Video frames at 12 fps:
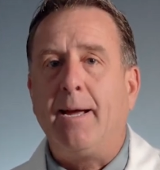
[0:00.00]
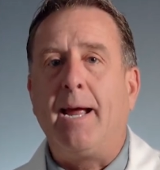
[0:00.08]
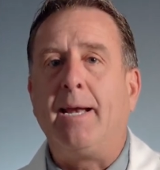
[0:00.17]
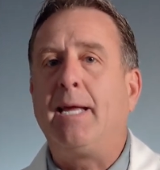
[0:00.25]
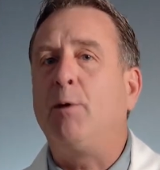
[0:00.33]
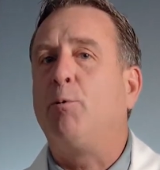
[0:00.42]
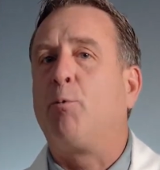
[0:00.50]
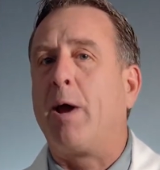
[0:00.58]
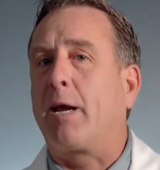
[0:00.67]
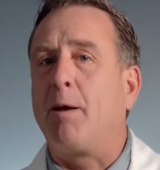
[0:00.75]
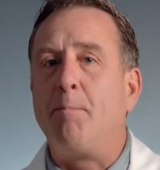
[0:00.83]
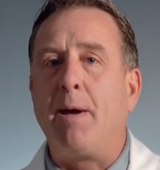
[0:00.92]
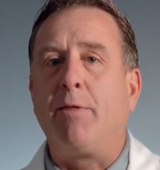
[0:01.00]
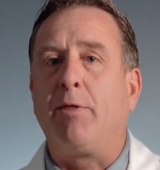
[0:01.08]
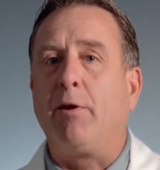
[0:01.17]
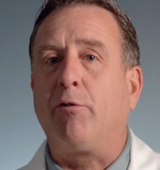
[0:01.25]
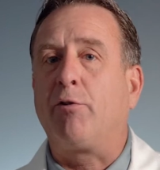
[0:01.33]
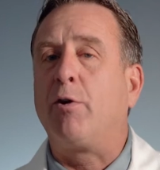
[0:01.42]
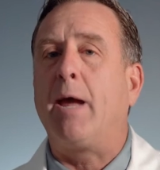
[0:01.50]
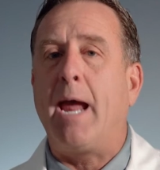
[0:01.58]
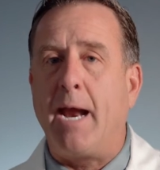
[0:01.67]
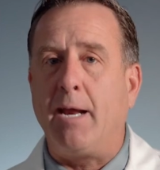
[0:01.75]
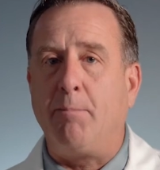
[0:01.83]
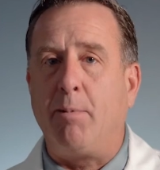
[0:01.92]
And he would recommend this to
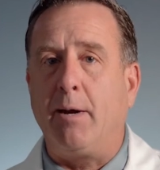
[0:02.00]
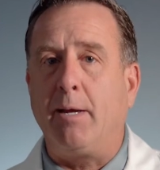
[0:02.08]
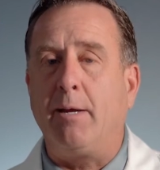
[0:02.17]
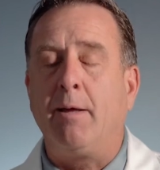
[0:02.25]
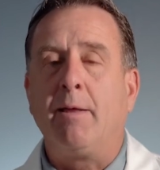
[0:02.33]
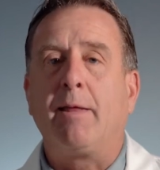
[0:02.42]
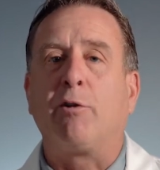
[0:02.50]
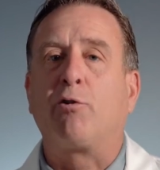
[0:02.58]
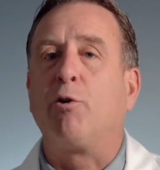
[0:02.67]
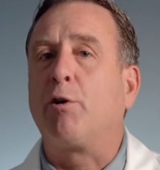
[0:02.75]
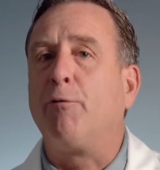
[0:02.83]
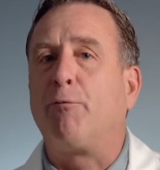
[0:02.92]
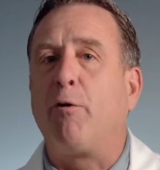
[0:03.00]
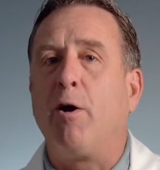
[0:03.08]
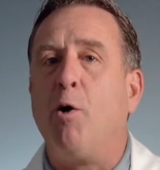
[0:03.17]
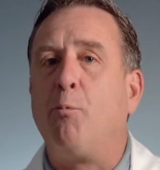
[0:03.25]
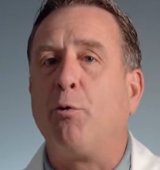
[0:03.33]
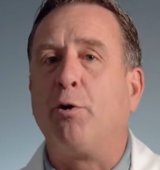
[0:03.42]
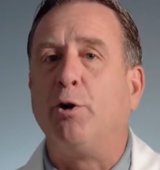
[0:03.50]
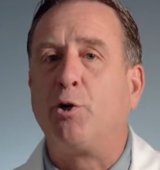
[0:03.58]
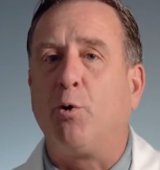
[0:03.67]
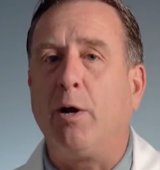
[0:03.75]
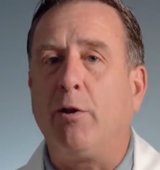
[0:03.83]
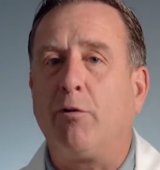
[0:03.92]
anybody that's looking for help with their
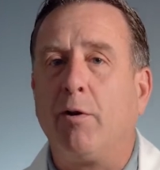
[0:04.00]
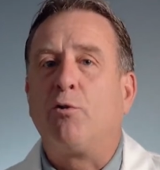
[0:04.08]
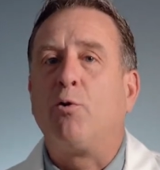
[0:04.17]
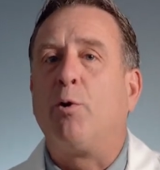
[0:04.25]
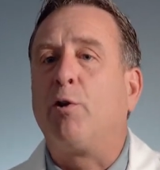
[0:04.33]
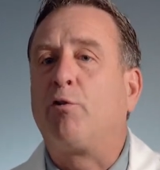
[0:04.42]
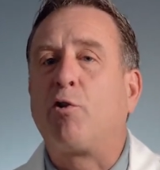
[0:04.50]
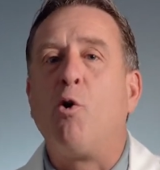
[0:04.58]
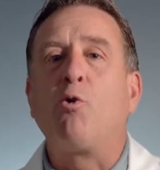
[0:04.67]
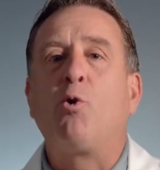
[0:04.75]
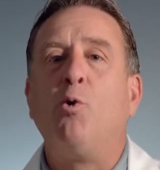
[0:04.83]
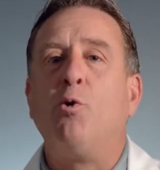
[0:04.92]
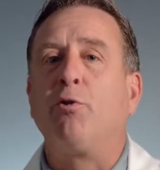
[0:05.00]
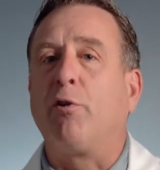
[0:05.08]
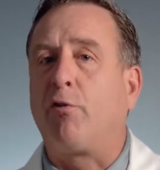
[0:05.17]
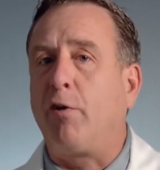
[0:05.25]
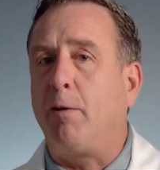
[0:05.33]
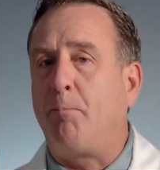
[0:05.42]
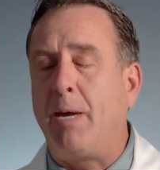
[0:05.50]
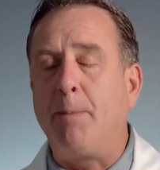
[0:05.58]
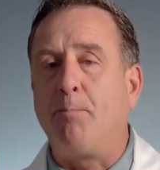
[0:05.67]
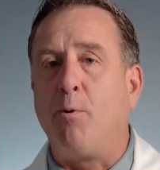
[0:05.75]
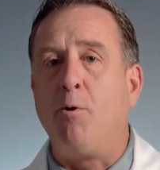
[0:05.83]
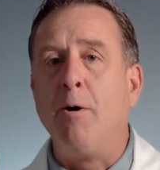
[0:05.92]
joints. So it is so cool to see
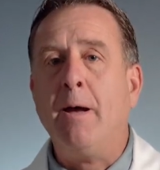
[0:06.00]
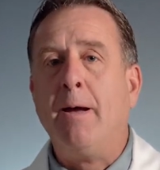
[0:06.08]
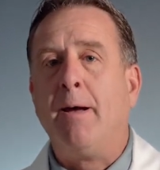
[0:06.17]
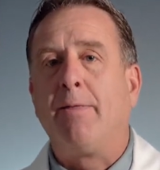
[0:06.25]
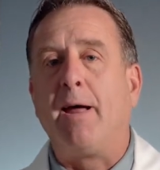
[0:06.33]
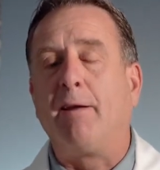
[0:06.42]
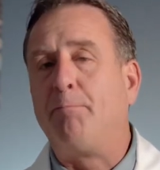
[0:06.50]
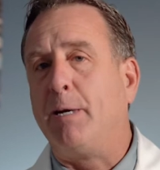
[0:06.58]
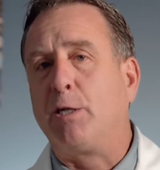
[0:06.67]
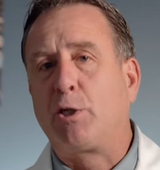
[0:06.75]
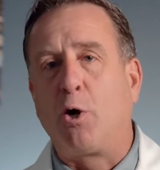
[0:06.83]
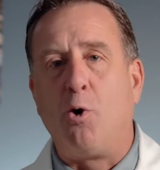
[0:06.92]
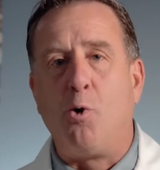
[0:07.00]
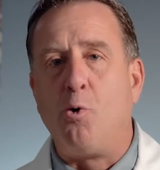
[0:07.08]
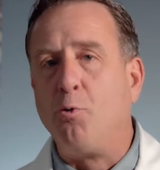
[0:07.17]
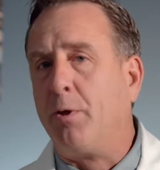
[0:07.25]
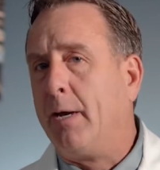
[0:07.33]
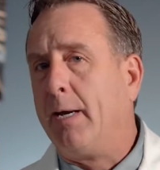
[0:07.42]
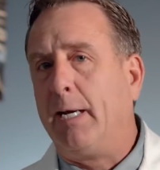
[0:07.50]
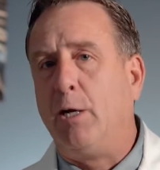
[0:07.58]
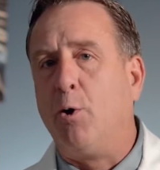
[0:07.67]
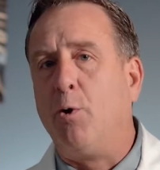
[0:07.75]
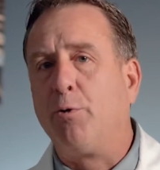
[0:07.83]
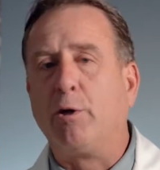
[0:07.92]
people that have been told,
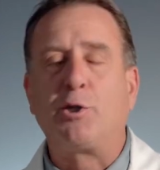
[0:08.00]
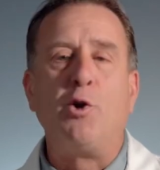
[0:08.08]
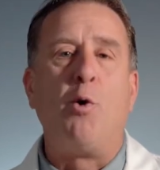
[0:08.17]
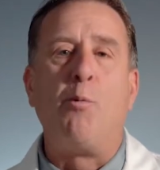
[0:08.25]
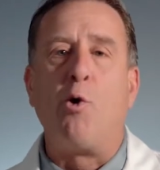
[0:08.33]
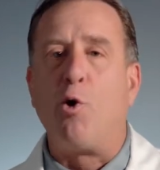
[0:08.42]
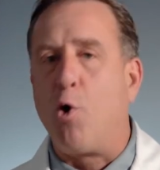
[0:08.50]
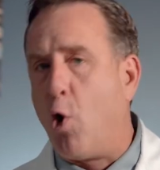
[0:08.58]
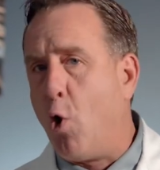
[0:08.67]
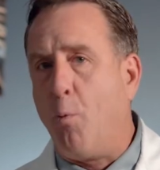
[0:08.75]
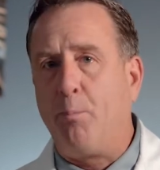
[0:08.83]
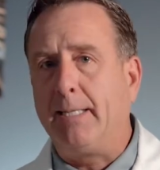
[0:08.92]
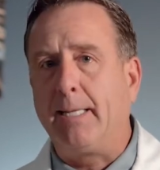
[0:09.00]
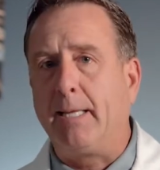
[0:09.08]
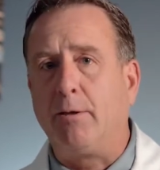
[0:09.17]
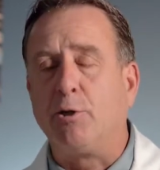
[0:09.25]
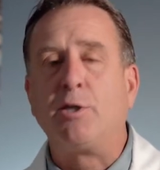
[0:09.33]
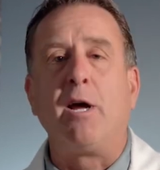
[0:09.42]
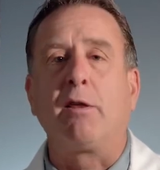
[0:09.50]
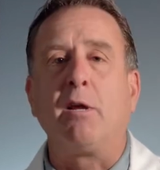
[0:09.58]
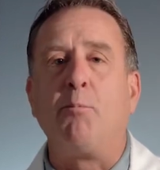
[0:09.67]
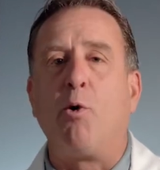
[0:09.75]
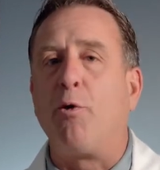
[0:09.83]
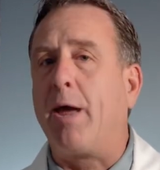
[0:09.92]
there's no more hope, that there's
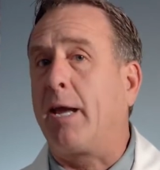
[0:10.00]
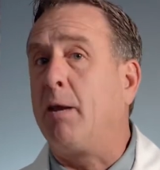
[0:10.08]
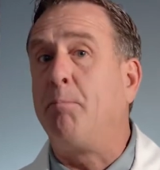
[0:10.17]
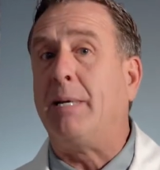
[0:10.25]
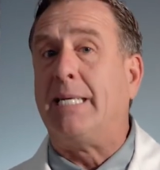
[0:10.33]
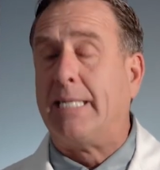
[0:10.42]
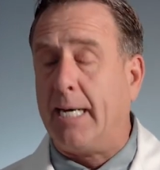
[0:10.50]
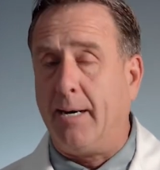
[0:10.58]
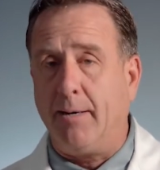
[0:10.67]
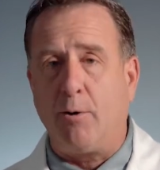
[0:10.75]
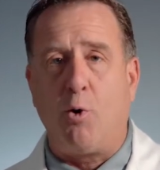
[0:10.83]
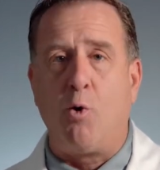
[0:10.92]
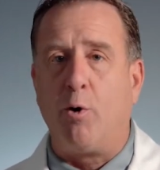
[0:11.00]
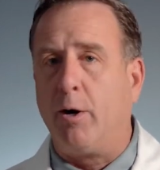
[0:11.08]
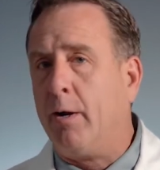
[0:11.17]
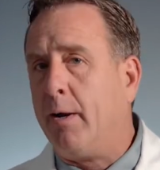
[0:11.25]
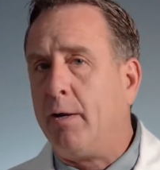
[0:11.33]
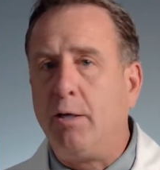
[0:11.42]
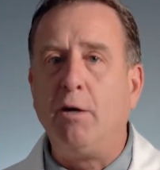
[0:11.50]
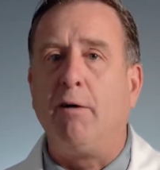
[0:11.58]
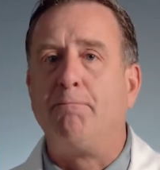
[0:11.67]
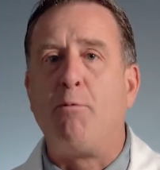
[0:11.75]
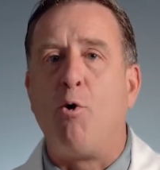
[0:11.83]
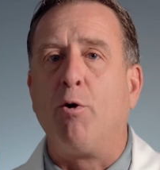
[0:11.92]
nothing more that can be done, or you
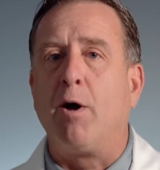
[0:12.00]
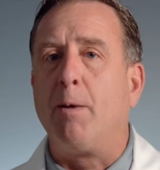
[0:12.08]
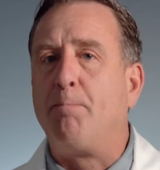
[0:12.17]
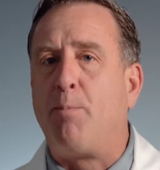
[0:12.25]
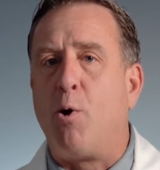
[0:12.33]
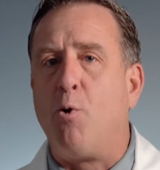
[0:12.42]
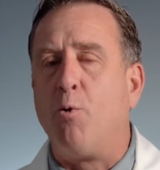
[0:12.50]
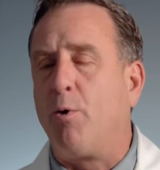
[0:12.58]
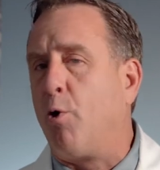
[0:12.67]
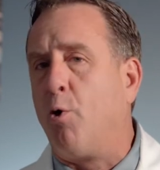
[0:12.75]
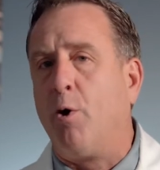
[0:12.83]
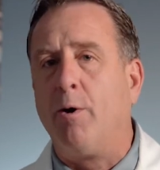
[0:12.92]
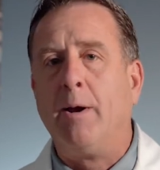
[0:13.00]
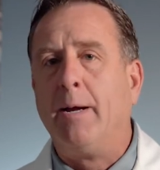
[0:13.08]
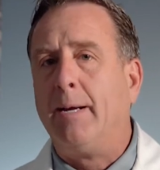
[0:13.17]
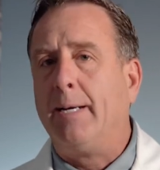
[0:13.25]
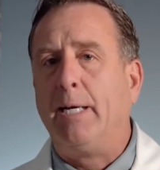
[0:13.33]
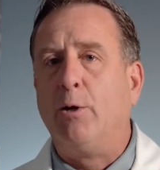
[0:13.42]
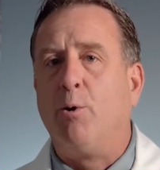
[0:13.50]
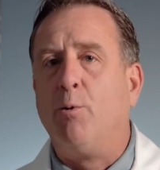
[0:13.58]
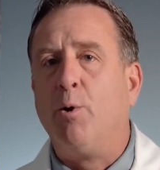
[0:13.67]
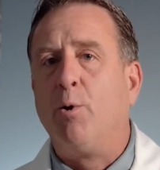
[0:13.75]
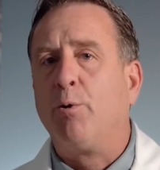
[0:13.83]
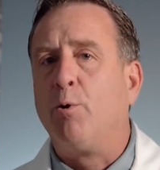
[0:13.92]
have bone on bone, or,
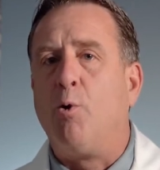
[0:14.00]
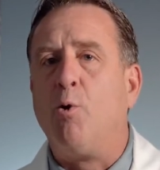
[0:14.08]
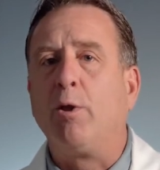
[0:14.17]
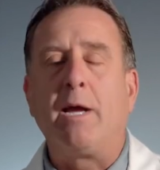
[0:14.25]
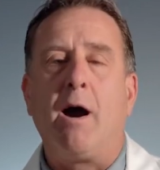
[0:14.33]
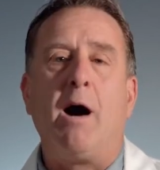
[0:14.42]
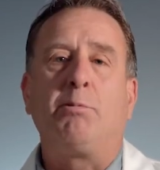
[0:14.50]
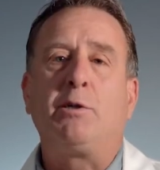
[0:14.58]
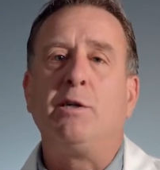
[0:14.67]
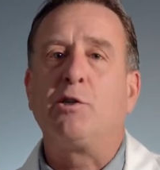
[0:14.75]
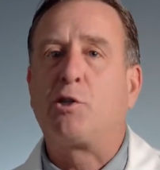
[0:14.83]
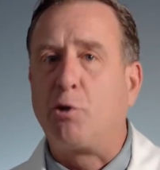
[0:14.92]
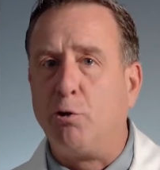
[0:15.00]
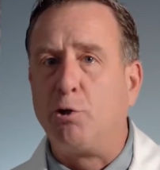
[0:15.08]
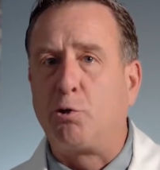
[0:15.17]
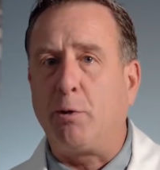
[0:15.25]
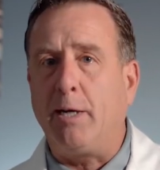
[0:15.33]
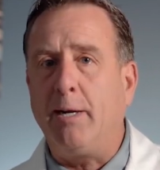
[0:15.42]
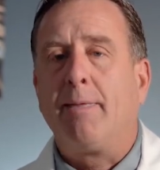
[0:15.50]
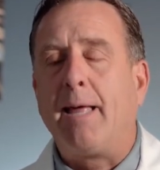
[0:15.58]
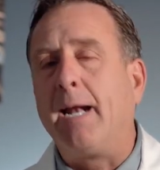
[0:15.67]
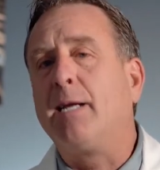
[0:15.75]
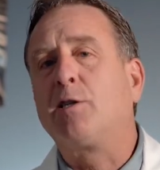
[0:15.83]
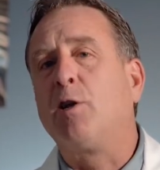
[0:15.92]
the only option is surgery.
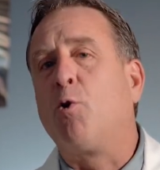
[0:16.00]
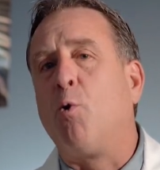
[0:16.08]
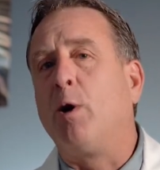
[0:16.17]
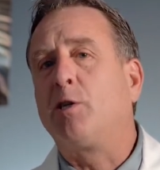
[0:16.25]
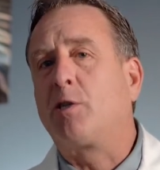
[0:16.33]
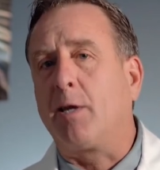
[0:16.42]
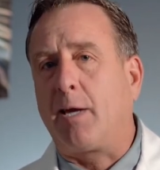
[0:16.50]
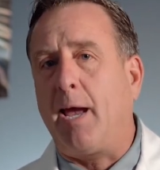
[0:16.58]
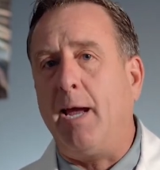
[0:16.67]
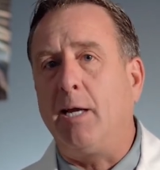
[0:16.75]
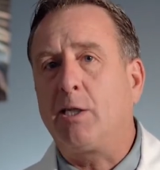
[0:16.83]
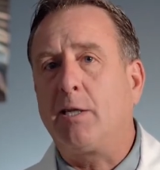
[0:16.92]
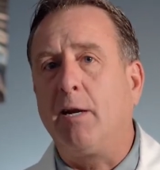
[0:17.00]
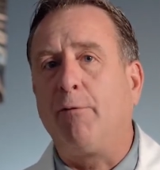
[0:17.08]
That isn't always the case.